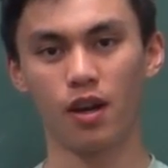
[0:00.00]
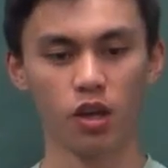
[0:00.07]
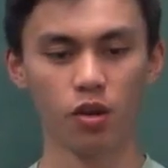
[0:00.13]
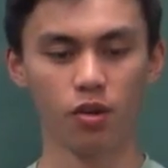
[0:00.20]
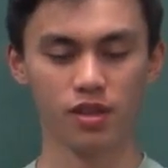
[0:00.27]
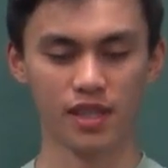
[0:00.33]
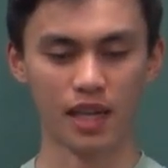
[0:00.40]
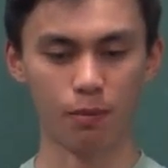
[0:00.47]
You
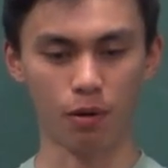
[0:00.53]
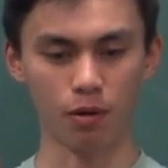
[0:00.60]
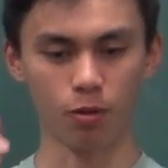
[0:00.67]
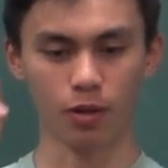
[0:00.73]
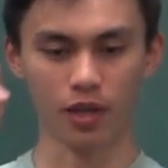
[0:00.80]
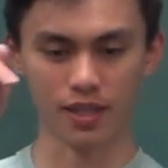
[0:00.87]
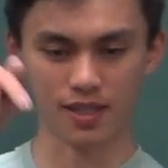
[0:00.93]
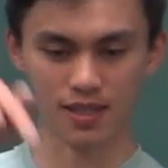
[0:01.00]
could say, well,
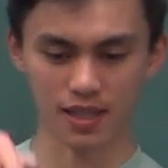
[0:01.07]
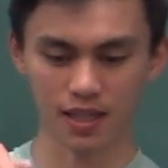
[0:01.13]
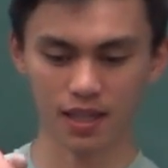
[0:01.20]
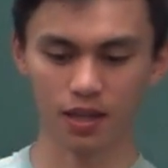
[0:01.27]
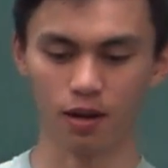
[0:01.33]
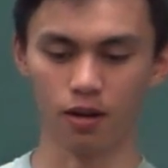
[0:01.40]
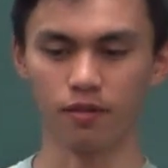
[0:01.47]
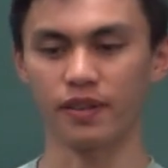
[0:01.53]
look at
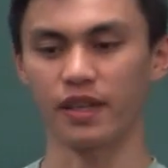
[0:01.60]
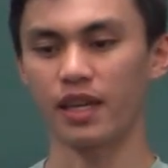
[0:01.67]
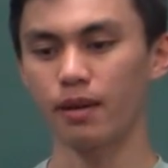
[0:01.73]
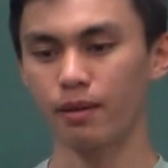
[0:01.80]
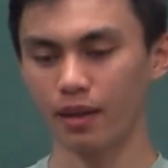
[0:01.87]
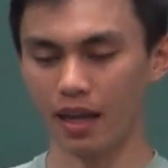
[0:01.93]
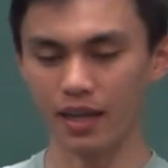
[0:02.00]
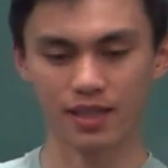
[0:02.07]
Sydney over here.
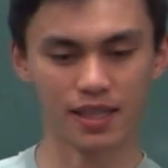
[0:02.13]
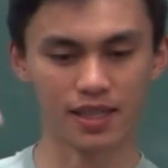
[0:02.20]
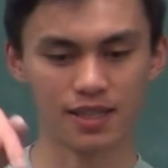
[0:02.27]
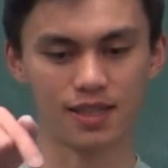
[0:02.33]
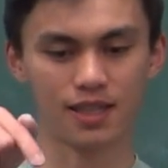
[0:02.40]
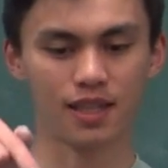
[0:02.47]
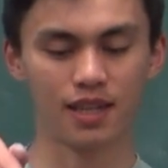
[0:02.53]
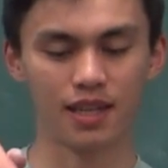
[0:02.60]
Well, I see
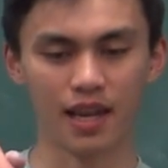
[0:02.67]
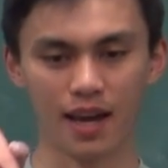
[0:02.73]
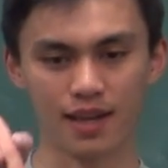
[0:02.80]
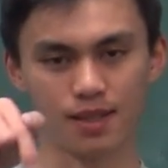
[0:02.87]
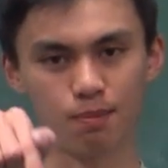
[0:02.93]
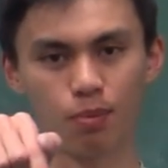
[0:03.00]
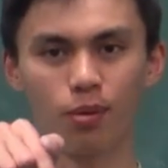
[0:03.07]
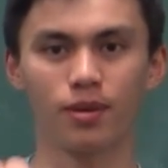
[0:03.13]
Sydney as
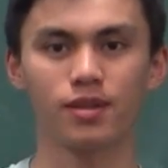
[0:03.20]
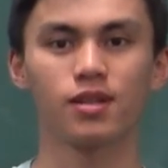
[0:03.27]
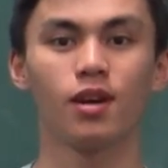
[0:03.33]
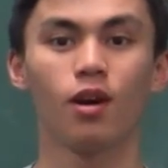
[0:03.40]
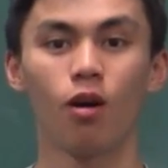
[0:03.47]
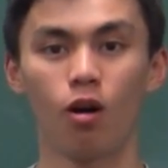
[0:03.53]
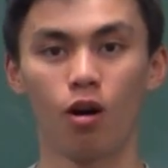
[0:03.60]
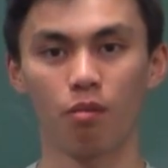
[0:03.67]
a point
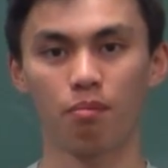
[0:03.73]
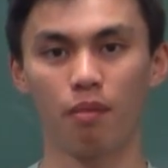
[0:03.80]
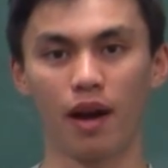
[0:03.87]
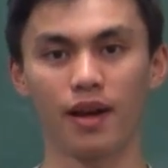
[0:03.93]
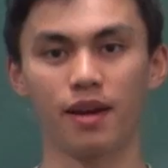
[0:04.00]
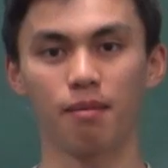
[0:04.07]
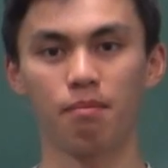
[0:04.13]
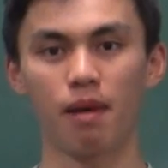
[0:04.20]
on
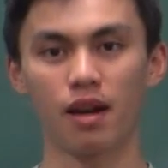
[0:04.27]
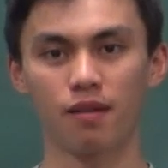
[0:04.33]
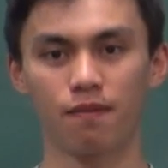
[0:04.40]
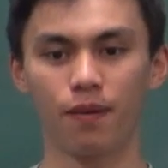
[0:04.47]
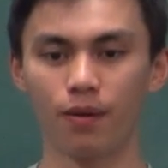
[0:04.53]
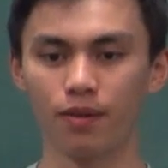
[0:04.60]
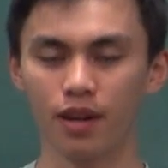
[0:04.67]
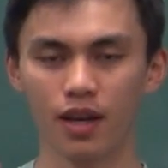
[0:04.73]
my
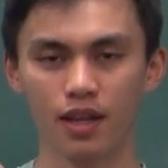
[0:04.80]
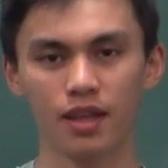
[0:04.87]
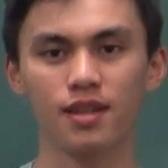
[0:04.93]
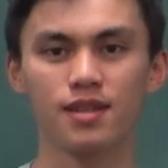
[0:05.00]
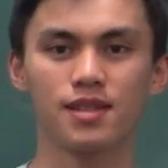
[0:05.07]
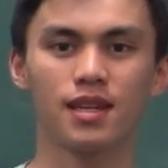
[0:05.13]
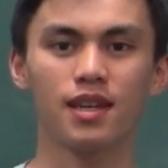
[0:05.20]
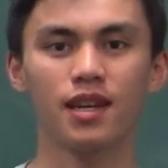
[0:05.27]
manifold. Does
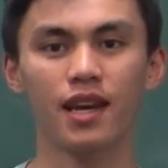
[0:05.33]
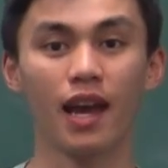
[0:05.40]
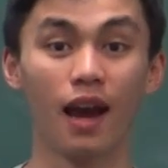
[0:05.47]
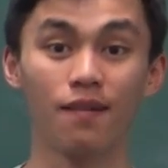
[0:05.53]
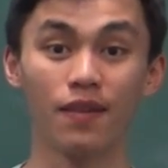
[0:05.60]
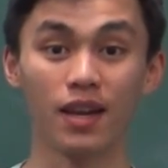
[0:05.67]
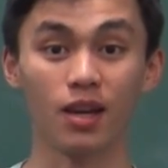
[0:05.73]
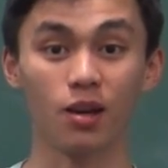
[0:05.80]
Sydney
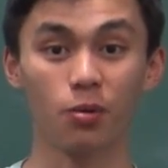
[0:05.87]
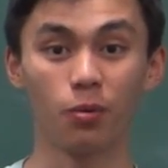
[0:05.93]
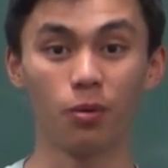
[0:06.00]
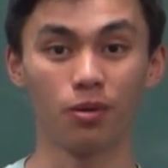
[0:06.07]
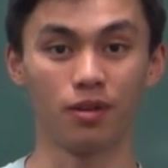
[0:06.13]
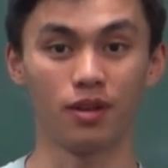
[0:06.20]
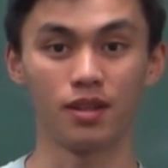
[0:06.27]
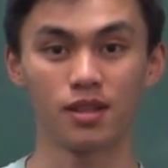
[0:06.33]
have any
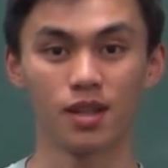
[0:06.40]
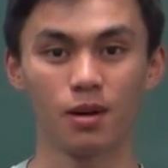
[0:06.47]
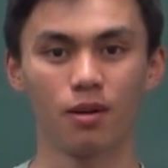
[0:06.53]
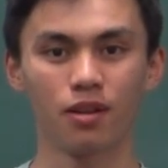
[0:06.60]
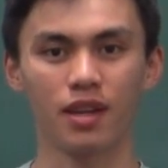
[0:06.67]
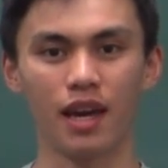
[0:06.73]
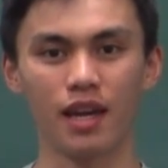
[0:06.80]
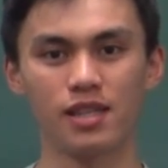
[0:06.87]
coordinates? Well,
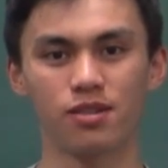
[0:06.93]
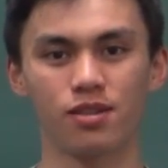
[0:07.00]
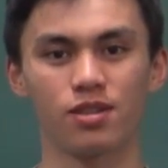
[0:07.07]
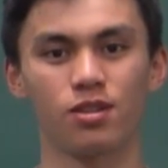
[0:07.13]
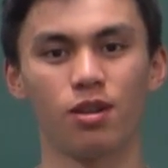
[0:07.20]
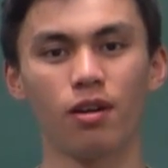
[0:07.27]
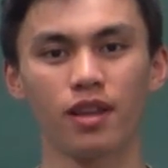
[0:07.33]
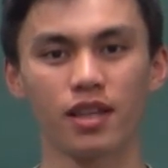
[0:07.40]
the answer is
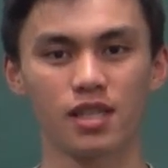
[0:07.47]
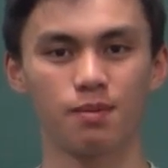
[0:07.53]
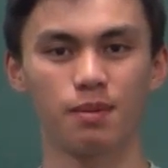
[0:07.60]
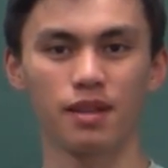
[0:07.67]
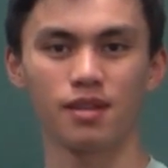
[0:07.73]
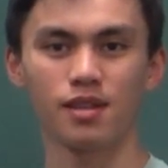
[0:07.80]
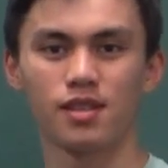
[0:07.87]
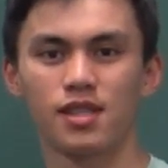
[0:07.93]
no. That's a bit
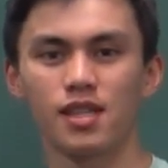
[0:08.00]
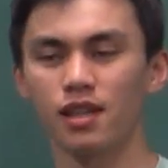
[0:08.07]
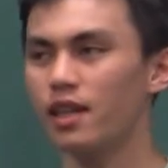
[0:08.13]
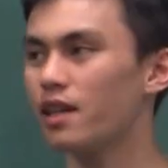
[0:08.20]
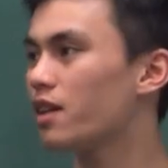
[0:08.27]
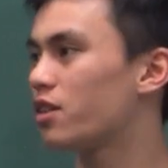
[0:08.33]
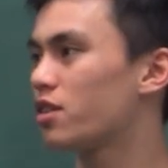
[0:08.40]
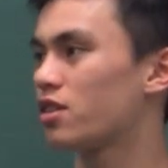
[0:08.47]
silly.
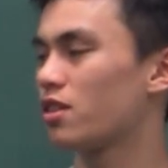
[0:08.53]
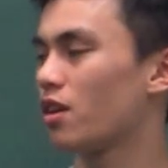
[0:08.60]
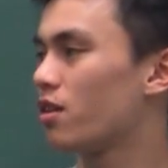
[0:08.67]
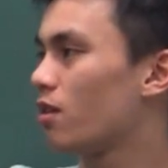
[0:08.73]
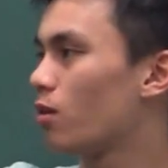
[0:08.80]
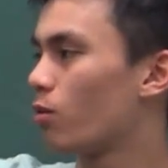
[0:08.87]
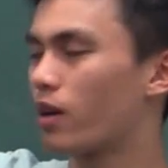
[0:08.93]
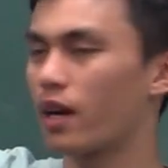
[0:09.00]
You just don't
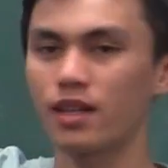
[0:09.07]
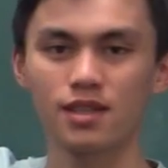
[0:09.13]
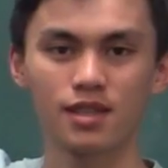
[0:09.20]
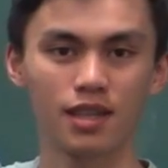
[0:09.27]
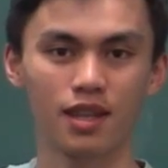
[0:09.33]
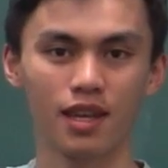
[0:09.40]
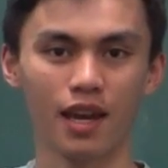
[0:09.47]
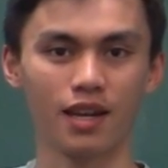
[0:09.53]
look at
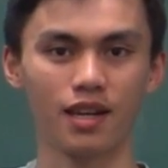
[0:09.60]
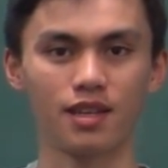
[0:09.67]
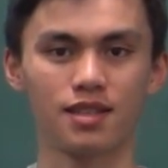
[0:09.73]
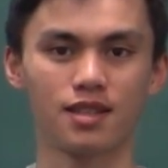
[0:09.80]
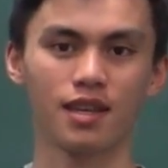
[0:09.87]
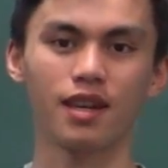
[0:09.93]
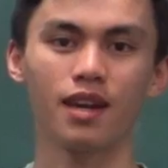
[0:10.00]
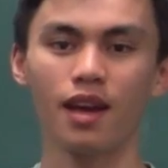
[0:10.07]
Sydney and you
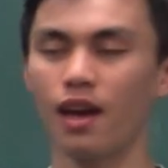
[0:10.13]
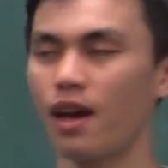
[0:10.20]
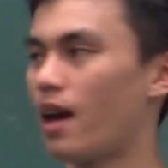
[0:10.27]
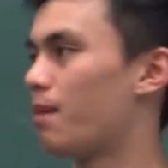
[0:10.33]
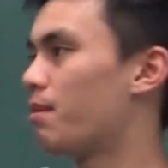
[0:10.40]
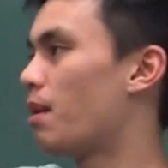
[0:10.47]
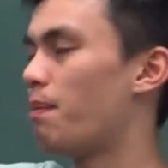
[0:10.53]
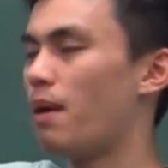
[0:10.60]
see
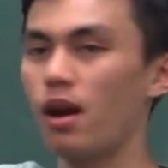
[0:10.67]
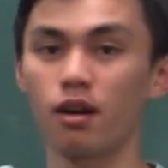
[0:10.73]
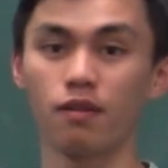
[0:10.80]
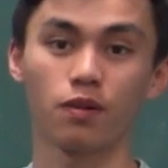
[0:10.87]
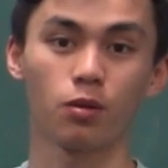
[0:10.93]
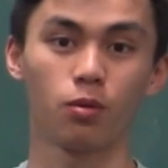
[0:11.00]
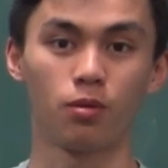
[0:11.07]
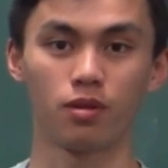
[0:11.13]
um, a pair
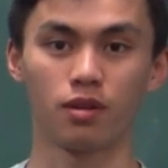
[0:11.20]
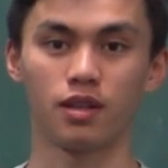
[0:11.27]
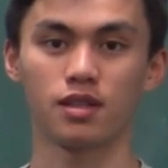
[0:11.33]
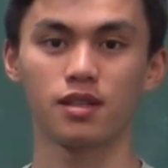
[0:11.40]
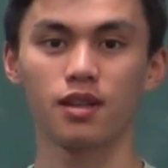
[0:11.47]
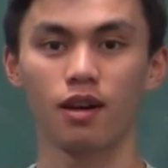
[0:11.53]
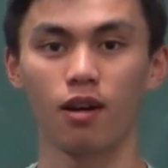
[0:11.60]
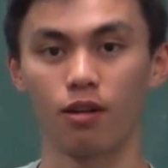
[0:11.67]
of
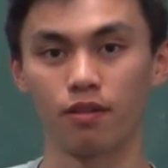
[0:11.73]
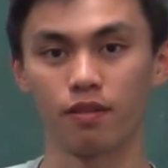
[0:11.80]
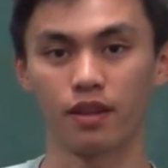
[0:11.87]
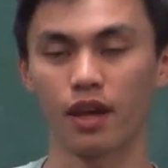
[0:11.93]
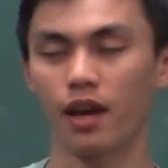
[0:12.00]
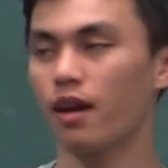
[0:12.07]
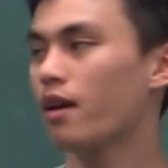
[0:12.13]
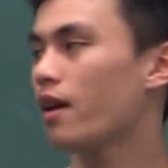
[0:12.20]
coordinates over
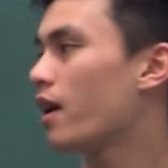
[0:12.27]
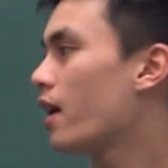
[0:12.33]
there.